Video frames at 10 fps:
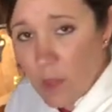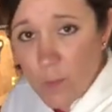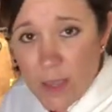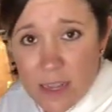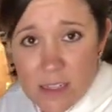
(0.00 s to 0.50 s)

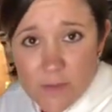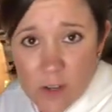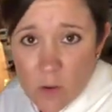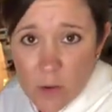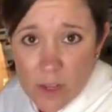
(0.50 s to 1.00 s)
P.S. If you
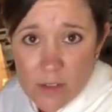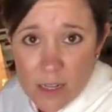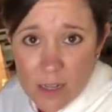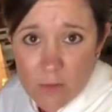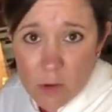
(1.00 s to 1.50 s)
don't want to use
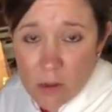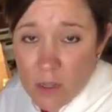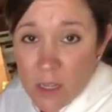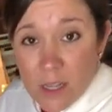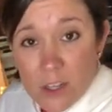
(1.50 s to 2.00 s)
olive oil,
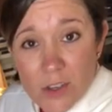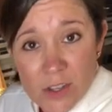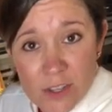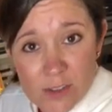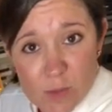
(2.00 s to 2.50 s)
you can use